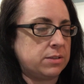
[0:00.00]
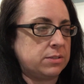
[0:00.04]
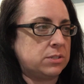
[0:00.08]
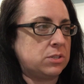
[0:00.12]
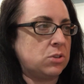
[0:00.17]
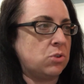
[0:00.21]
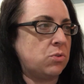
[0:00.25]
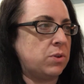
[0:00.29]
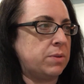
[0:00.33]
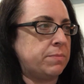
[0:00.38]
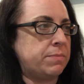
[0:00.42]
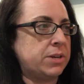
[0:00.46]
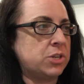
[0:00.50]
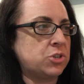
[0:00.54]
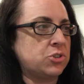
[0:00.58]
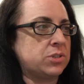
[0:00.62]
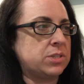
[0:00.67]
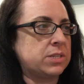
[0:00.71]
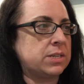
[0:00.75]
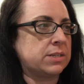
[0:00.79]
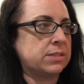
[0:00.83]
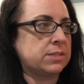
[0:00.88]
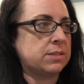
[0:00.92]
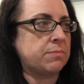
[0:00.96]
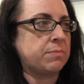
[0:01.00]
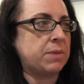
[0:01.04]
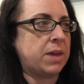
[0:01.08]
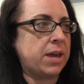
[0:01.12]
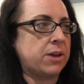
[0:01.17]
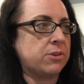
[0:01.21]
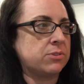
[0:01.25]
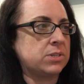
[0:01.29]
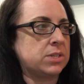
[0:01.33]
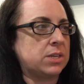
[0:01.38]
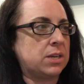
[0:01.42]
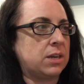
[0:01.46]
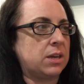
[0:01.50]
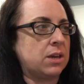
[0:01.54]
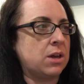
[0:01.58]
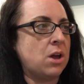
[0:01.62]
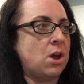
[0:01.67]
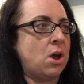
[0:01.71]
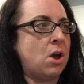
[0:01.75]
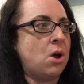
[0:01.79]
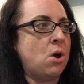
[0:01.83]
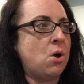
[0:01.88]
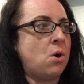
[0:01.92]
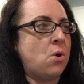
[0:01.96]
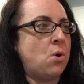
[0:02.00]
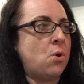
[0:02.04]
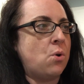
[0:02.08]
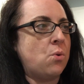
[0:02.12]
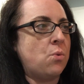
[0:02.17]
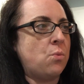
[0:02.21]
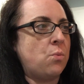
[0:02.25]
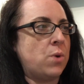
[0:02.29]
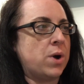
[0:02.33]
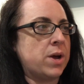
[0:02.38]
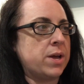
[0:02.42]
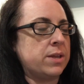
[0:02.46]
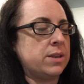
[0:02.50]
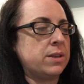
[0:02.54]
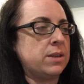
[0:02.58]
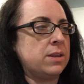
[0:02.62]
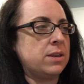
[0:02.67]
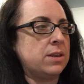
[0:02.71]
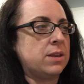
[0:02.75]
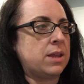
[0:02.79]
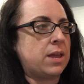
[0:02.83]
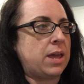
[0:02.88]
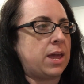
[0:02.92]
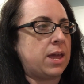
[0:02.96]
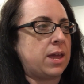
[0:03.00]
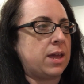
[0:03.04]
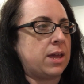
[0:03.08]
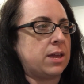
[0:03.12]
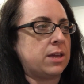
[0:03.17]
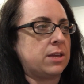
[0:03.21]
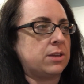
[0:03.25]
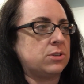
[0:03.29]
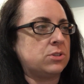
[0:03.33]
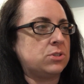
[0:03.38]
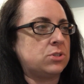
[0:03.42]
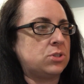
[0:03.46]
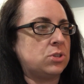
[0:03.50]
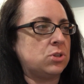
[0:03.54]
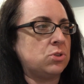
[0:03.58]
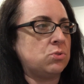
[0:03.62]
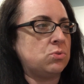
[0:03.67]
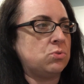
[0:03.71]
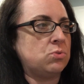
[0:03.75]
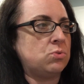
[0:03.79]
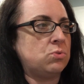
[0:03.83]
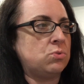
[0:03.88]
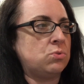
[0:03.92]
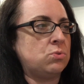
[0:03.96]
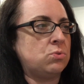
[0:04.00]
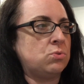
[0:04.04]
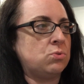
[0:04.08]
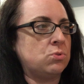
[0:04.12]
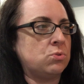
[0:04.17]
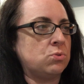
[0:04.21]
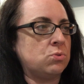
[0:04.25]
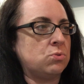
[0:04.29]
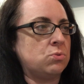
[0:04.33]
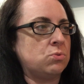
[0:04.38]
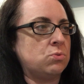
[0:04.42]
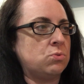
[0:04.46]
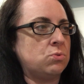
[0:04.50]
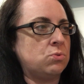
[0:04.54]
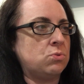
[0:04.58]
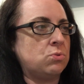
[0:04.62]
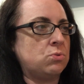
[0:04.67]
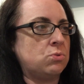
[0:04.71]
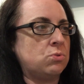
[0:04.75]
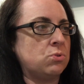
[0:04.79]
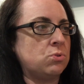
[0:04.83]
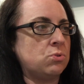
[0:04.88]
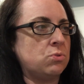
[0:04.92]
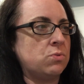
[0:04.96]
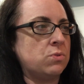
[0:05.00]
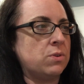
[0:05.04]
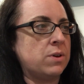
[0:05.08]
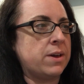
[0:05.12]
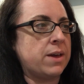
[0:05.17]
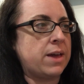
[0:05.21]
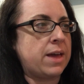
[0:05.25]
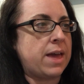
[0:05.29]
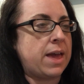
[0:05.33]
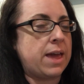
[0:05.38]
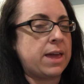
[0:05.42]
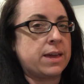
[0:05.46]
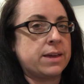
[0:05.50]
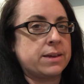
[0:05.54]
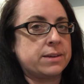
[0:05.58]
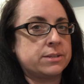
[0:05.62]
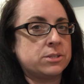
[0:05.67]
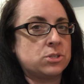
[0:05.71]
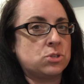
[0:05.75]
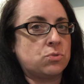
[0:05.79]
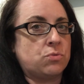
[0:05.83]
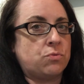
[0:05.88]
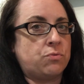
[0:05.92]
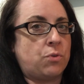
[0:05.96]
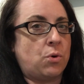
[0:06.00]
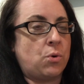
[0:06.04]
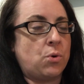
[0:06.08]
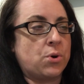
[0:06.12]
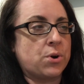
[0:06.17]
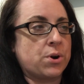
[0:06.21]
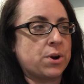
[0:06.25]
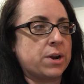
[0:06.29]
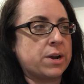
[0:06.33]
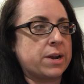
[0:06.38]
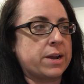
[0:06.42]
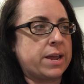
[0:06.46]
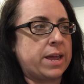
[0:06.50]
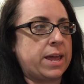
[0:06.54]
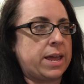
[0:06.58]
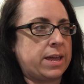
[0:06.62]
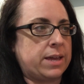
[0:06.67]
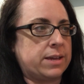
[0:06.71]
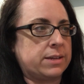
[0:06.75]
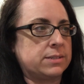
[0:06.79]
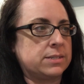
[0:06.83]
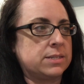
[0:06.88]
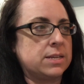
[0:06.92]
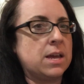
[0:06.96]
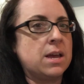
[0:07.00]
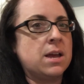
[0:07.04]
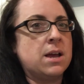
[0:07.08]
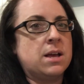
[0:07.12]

So in measure 6, I'm counting 1 and 2 and 4 and.